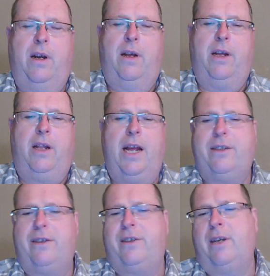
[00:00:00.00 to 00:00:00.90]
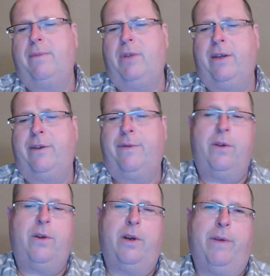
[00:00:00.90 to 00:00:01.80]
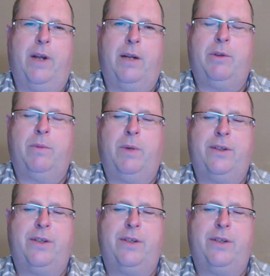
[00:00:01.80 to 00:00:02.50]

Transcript: The class is sometimes further developed when